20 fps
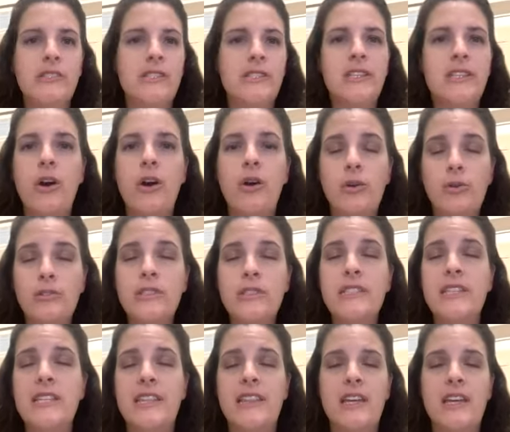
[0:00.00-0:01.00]
goals,
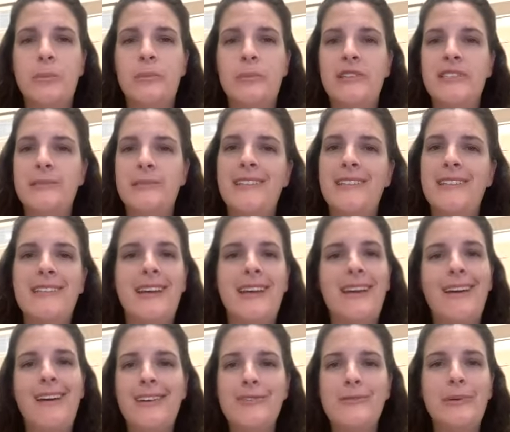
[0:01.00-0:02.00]
the therapist might say,
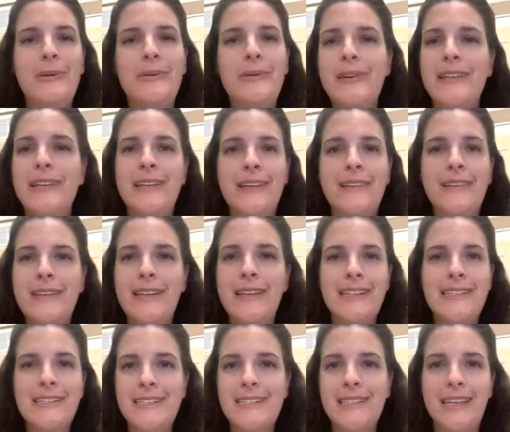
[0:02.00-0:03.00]
gosh, we really don't need
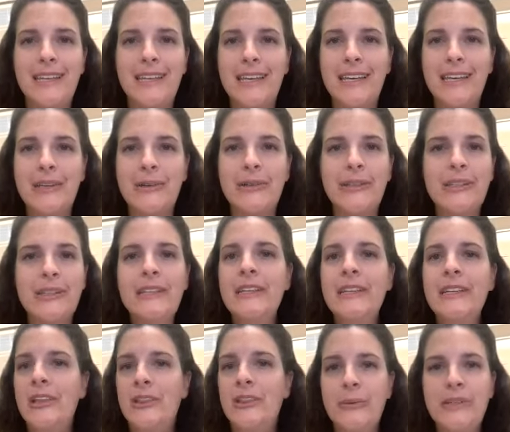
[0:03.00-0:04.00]
to see you
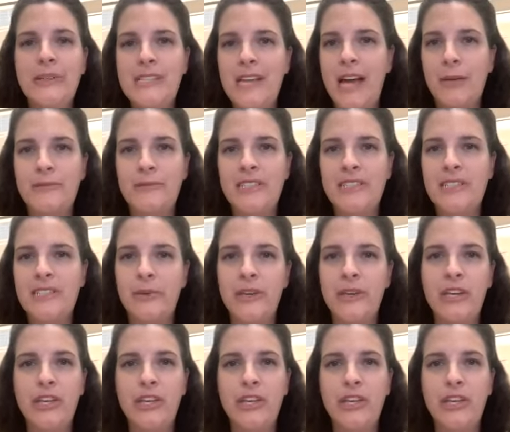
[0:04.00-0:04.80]
3 times this week.